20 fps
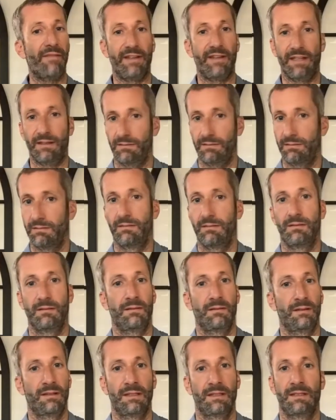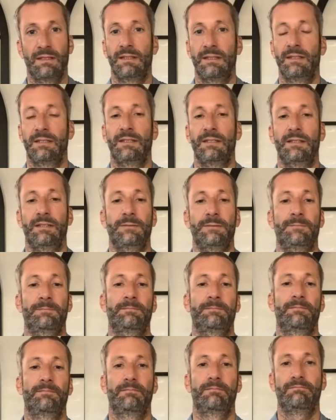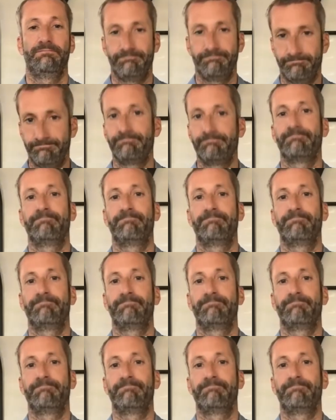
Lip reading: increasing your margin for error. You know, you could bomb the